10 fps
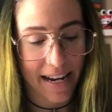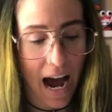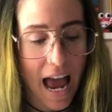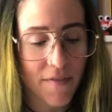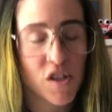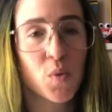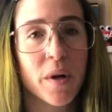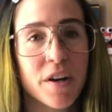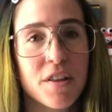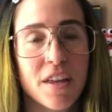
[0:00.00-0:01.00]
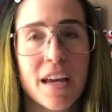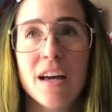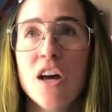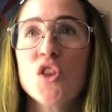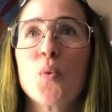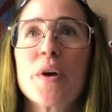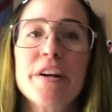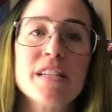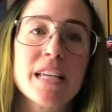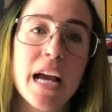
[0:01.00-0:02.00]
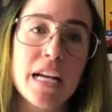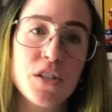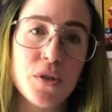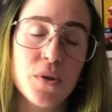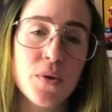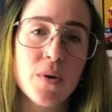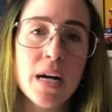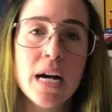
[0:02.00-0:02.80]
I have this weird thing. The weirdest thing I do